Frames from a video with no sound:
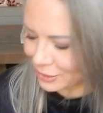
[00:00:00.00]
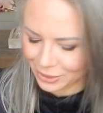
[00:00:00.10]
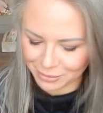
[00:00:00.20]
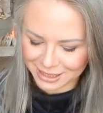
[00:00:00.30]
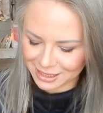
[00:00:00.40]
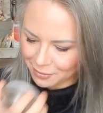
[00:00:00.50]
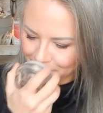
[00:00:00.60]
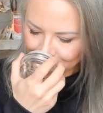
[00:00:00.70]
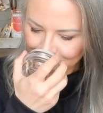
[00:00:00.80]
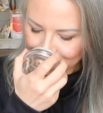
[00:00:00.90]
don't want to mix up
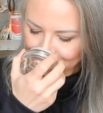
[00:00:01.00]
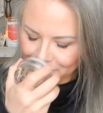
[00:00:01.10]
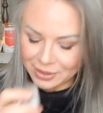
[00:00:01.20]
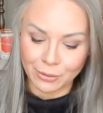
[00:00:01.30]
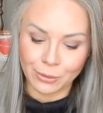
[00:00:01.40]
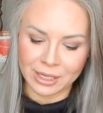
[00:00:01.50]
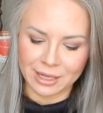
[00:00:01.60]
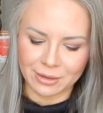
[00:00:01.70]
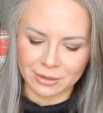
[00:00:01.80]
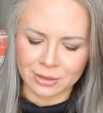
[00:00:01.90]
yeah, oh
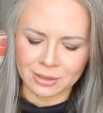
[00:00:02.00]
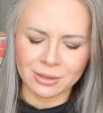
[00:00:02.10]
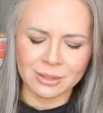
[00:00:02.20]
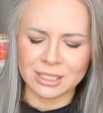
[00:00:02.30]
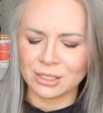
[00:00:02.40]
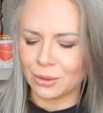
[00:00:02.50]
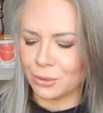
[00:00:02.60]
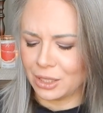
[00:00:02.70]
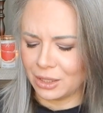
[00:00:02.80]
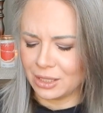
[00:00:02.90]
yeah. Oh,
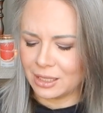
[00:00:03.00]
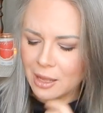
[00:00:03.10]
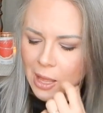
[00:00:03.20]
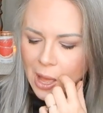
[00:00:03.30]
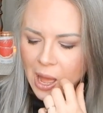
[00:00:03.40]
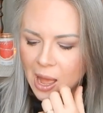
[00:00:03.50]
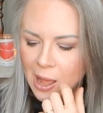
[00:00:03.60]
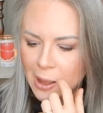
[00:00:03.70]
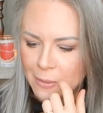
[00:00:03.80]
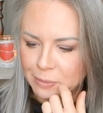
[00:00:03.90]
so good.
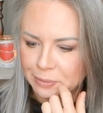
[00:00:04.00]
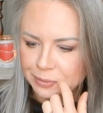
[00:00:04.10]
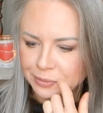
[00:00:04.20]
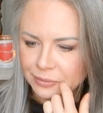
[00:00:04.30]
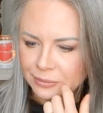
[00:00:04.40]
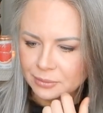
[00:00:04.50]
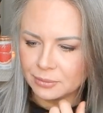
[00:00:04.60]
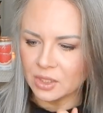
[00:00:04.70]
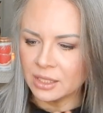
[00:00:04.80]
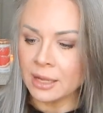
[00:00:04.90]
Um,
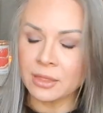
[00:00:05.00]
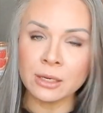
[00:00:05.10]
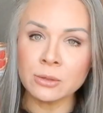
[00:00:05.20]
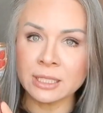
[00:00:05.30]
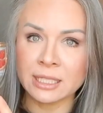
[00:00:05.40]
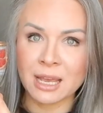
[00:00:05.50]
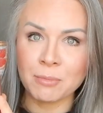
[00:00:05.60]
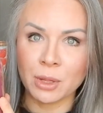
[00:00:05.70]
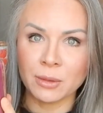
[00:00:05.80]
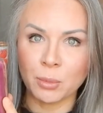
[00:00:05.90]
yeah, they don't
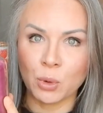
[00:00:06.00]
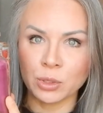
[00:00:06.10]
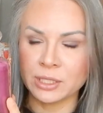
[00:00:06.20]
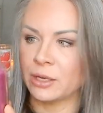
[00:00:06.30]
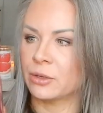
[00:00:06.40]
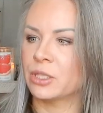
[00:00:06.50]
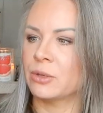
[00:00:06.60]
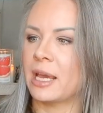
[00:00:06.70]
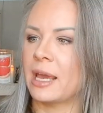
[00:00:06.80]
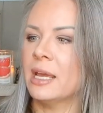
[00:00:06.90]
skimp on the pours here,
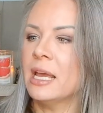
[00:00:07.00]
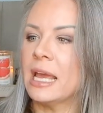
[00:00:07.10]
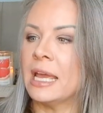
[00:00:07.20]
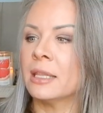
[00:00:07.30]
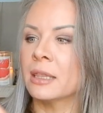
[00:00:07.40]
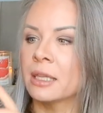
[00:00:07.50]
do they? It